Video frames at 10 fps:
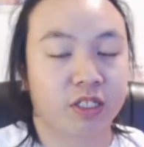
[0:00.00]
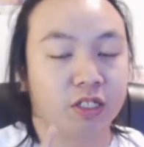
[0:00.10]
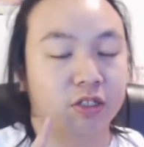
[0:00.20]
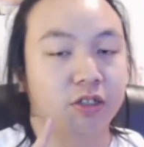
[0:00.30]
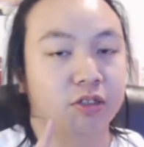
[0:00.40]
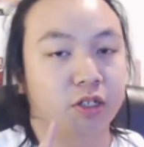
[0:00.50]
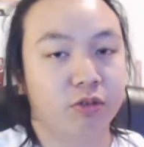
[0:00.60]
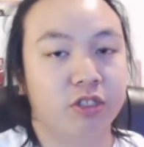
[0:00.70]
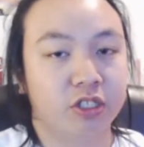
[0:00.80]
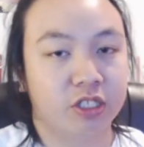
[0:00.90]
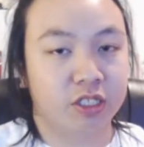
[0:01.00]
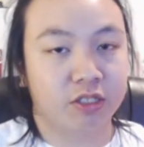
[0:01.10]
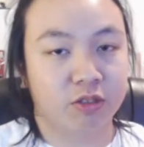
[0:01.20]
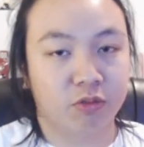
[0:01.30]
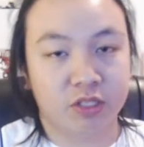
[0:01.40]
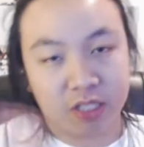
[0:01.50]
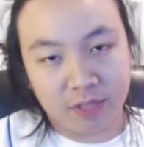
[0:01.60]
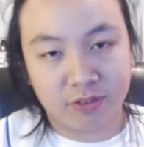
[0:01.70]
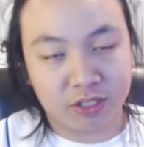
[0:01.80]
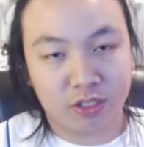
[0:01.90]
called OGG, which is
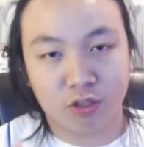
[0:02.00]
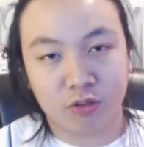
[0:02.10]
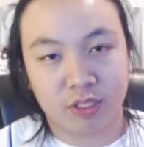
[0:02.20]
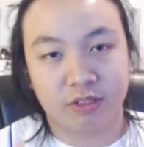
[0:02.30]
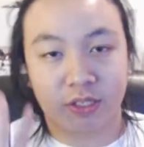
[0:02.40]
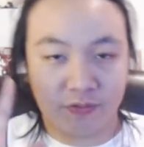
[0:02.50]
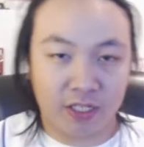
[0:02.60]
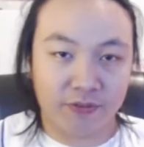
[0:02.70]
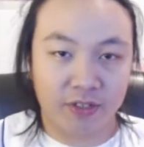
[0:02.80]
clever because O sounds like 5.